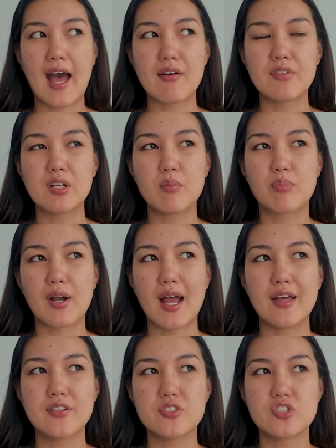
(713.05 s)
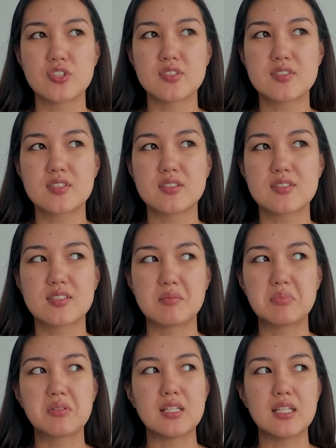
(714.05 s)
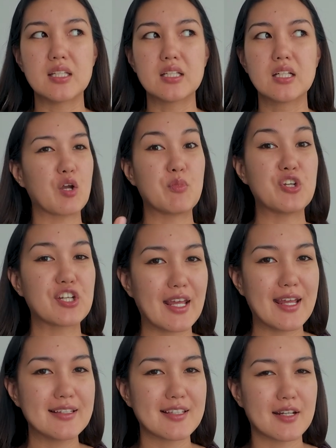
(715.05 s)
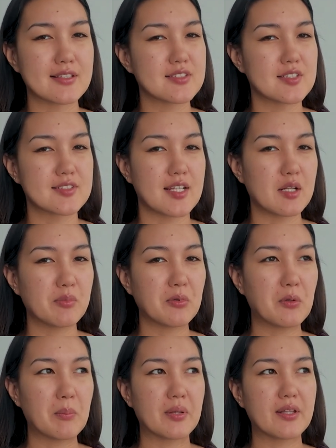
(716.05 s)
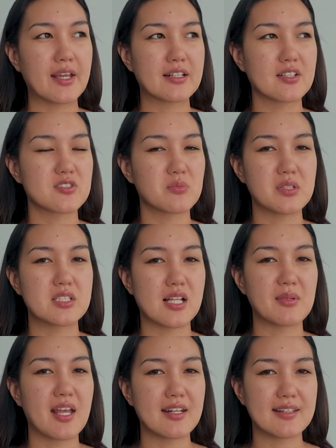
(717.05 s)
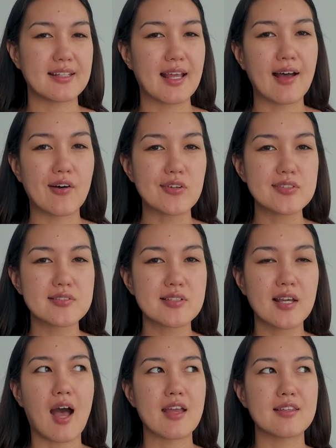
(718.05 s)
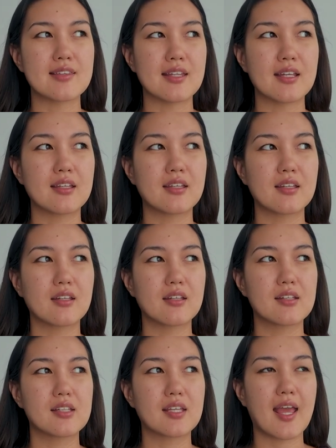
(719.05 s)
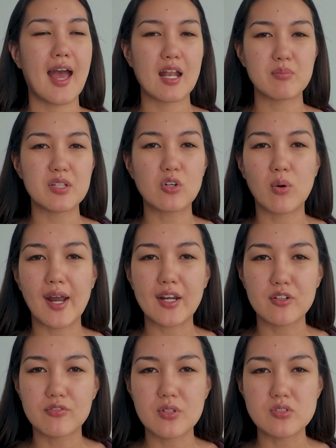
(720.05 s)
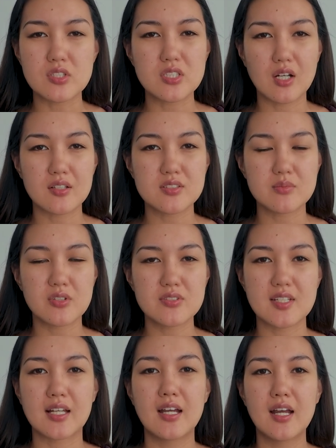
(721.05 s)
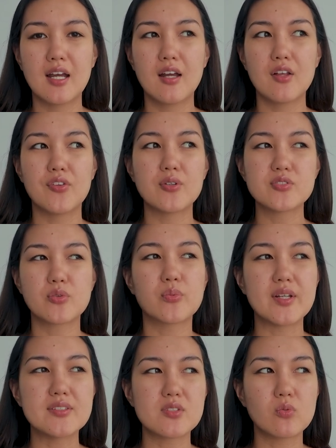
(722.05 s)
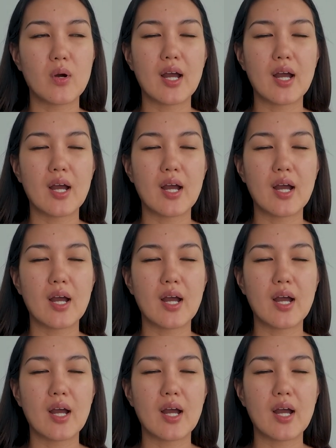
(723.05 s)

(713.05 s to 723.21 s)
Having a brand just simply communicate that it's sustainable but like doesn't really tell me anything else, I think can be quite confusing to customers. Like there's a reason